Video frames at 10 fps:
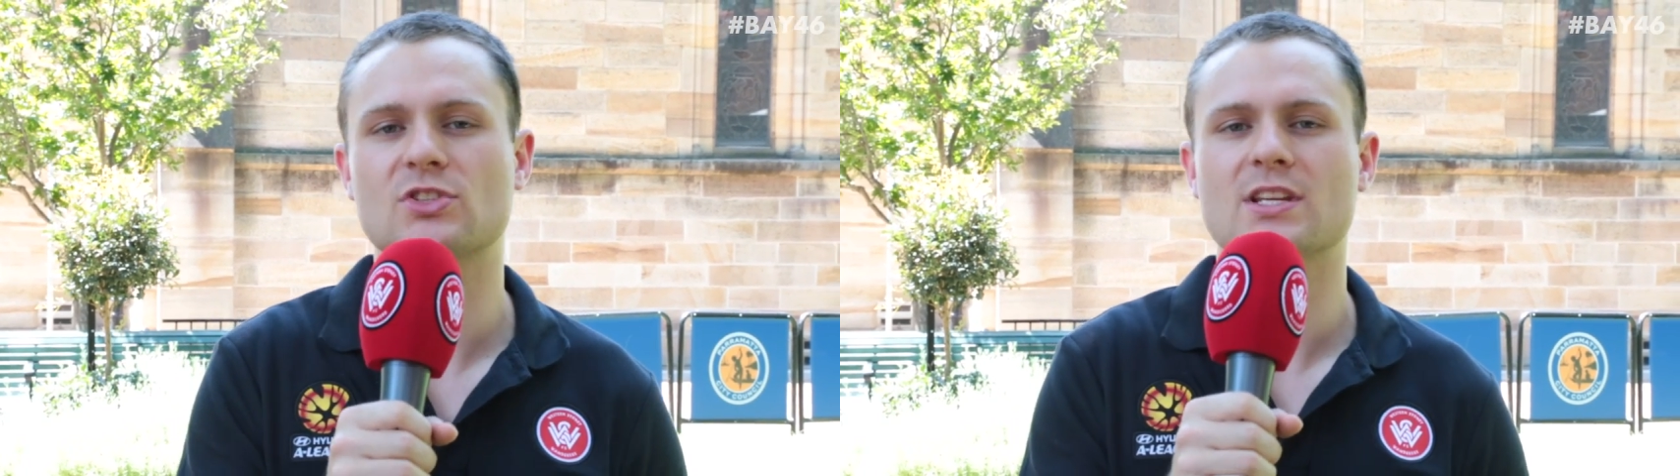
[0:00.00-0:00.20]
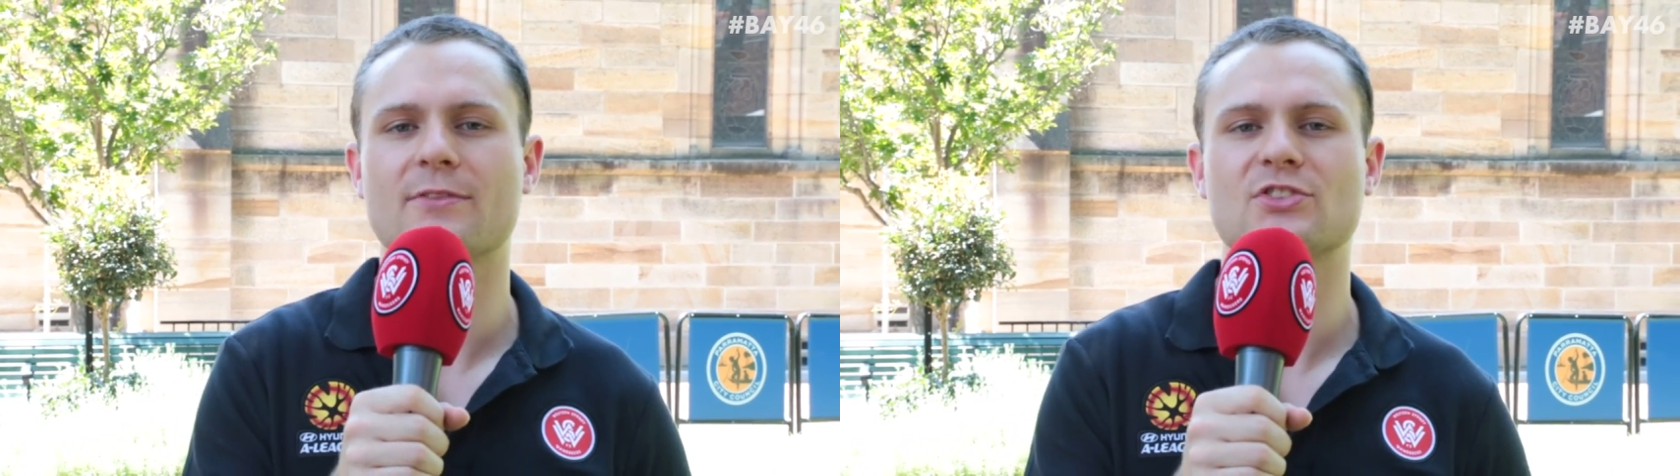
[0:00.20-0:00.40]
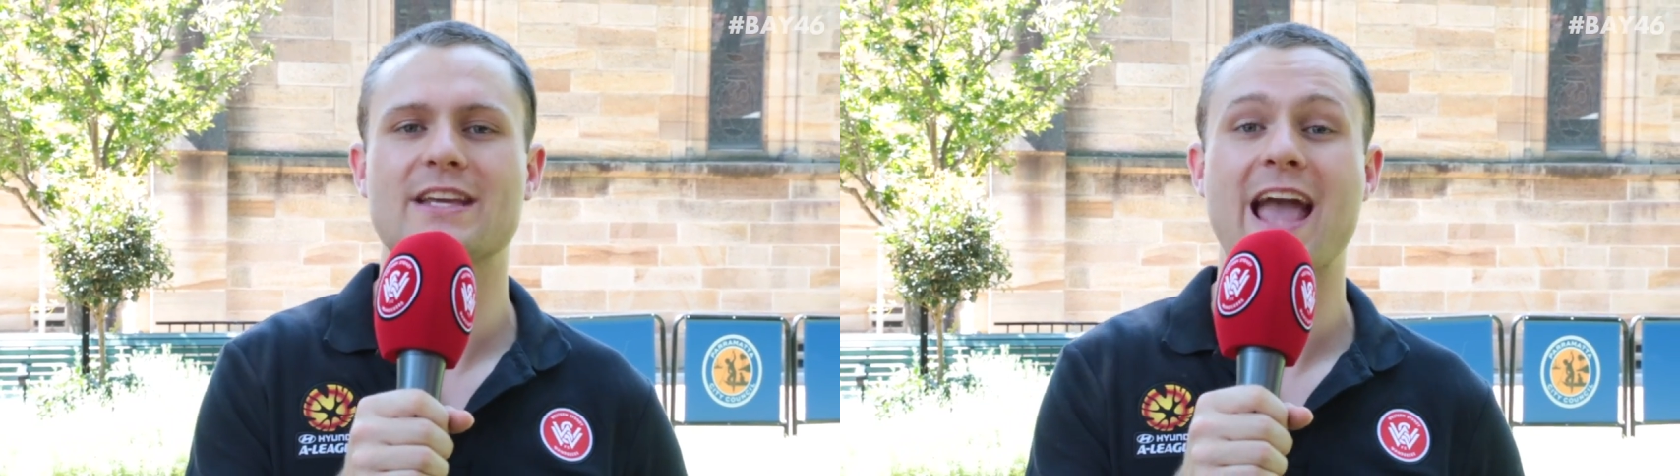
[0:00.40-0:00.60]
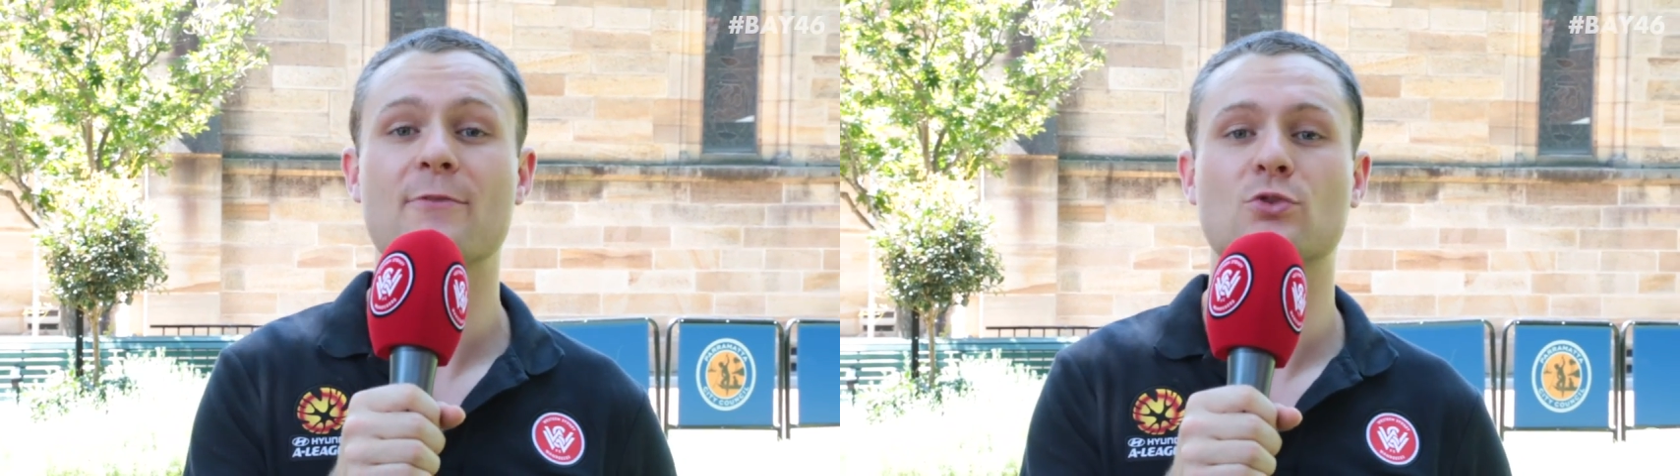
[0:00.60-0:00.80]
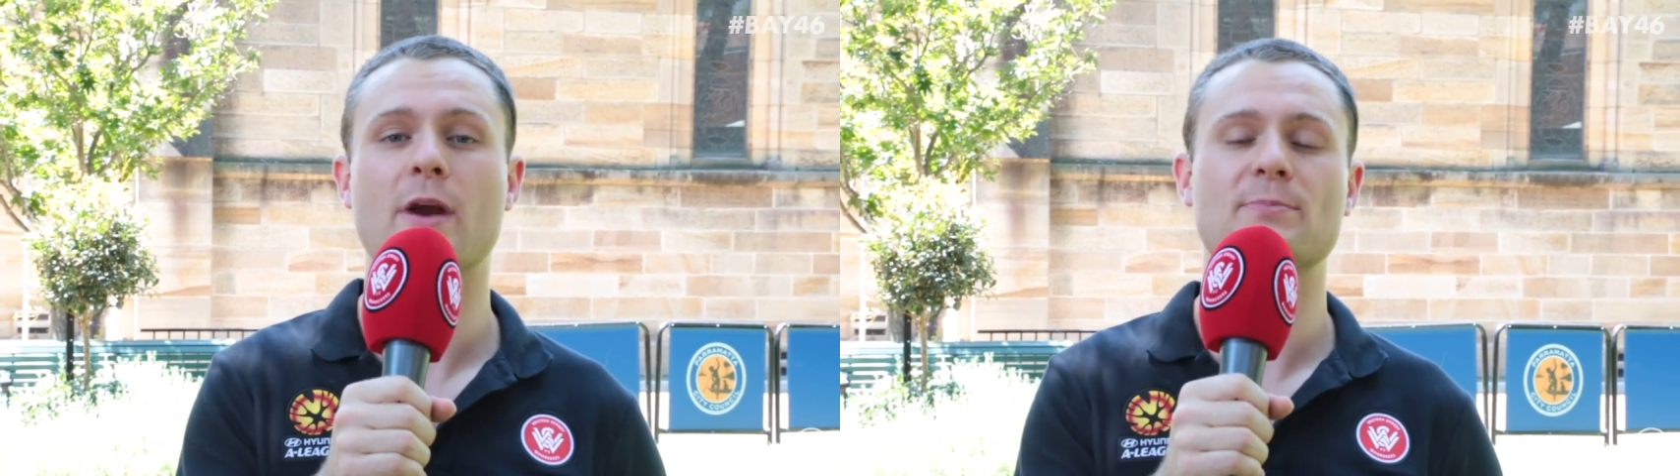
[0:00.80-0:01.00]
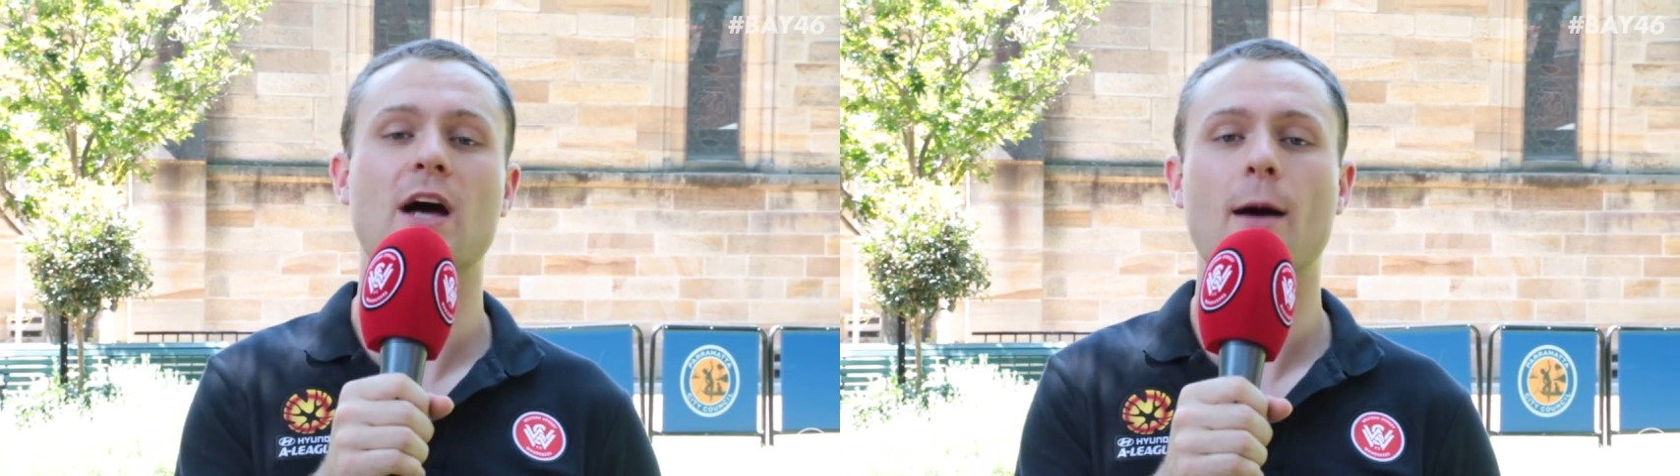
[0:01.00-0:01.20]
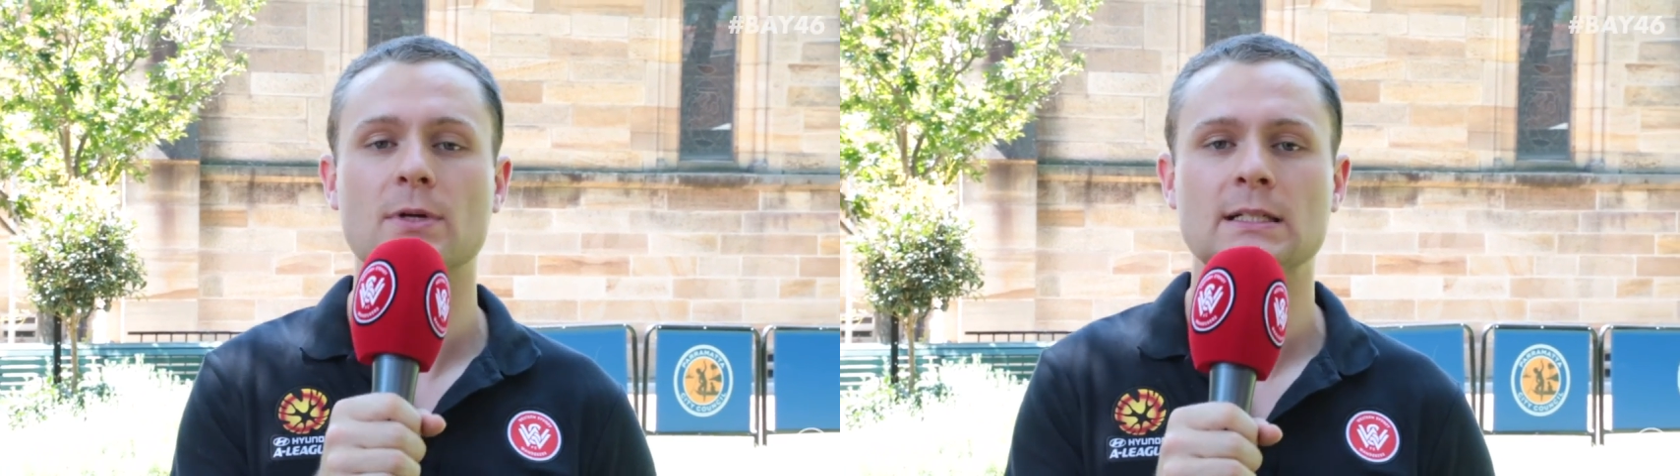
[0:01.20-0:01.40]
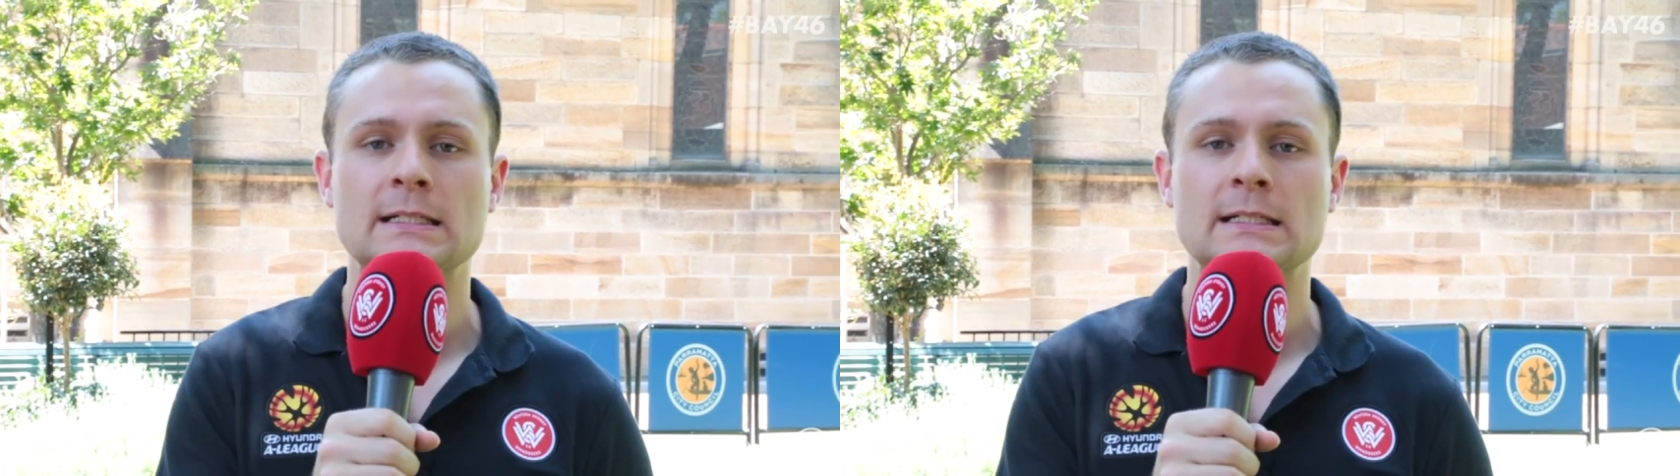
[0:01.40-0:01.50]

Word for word: Sydney FC have crept up